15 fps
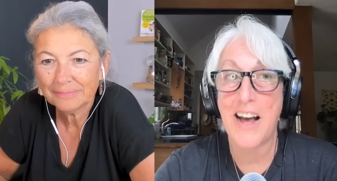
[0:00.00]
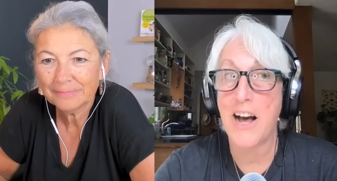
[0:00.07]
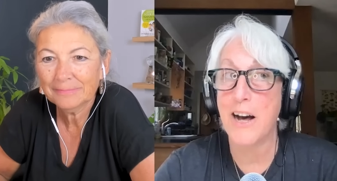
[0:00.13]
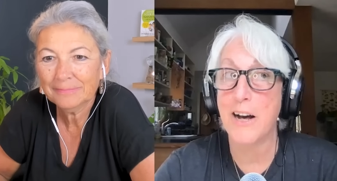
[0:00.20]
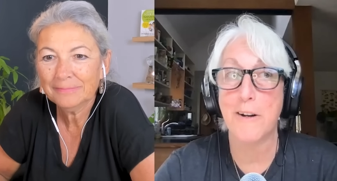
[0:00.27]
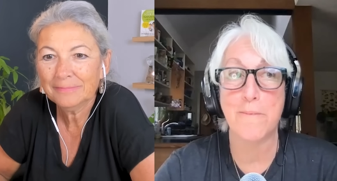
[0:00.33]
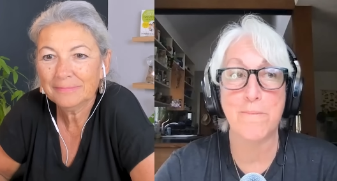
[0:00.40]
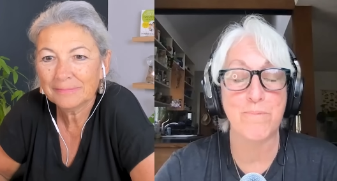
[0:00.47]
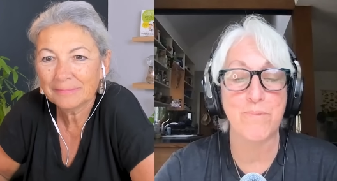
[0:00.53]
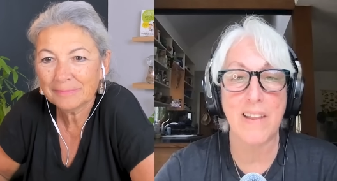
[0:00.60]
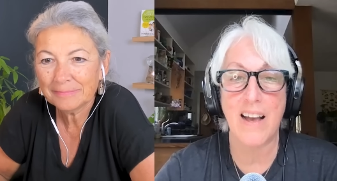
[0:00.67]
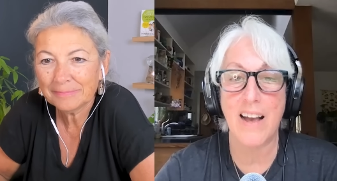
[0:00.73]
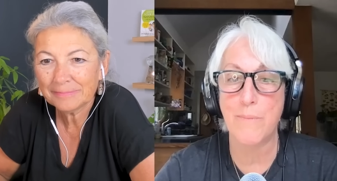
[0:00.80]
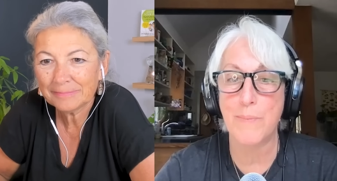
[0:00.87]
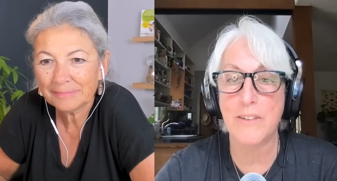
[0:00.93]
Speaker 1: Um,
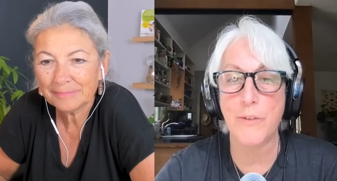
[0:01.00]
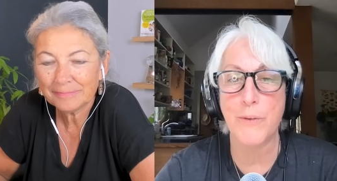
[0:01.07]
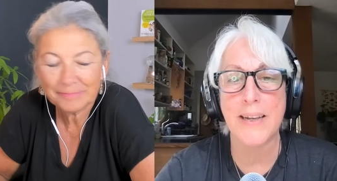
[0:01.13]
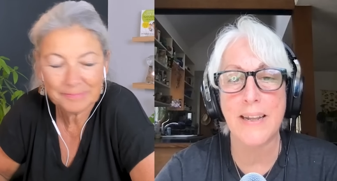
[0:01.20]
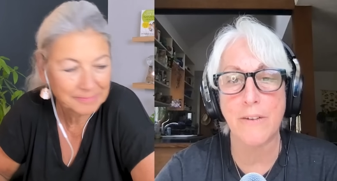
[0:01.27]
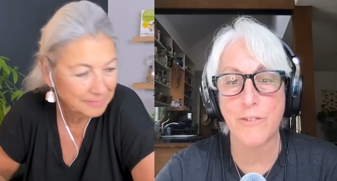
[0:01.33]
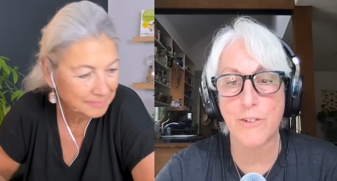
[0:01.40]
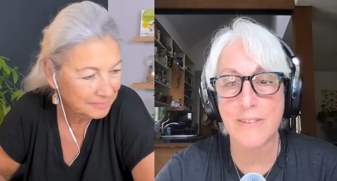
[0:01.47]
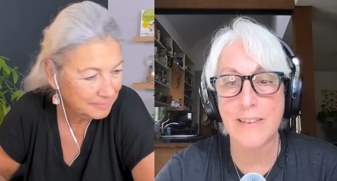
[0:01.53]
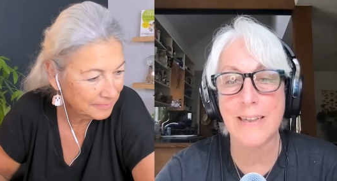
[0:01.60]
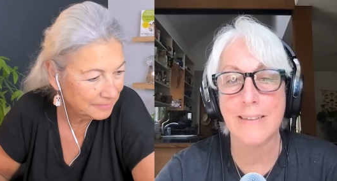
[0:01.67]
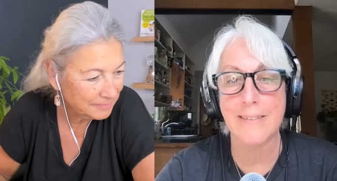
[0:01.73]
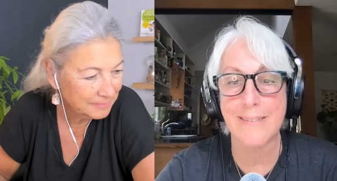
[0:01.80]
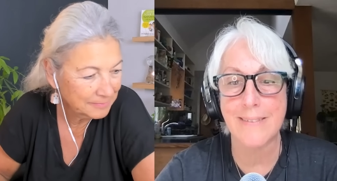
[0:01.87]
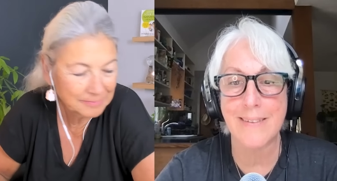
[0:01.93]
I've been doing it ever
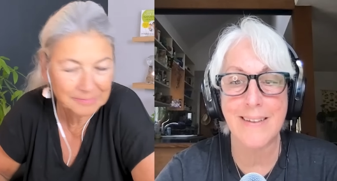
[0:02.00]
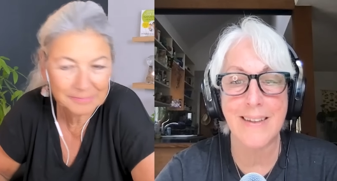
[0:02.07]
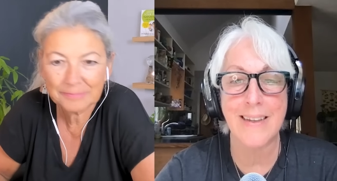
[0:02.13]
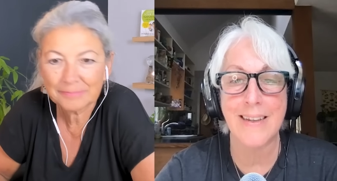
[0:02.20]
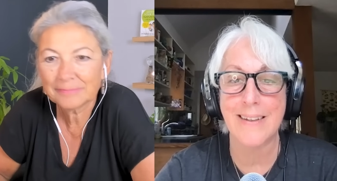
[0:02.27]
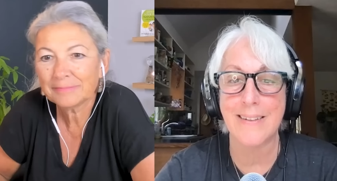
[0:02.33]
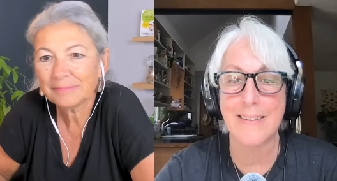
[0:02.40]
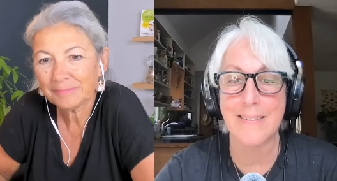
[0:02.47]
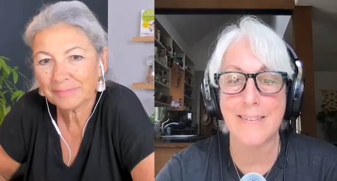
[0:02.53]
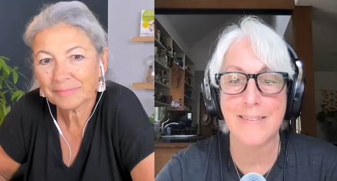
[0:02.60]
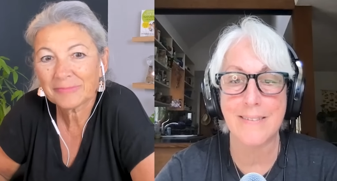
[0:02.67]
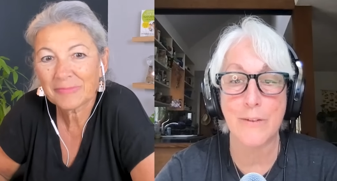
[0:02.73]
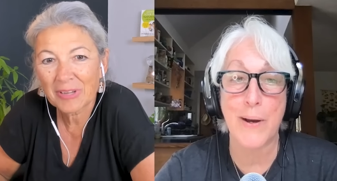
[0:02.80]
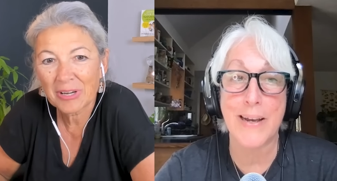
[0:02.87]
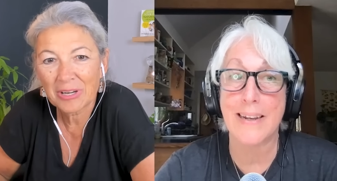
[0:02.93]
since, and
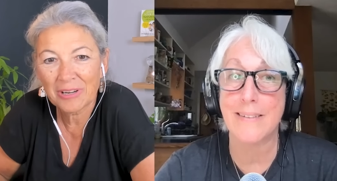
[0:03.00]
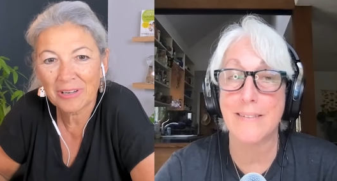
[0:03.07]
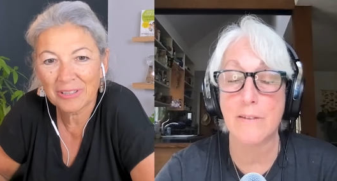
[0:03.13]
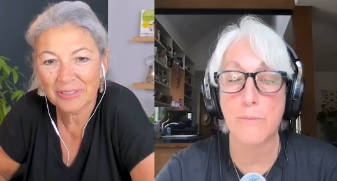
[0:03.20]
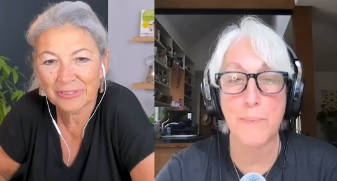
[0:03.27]
so I get awesome.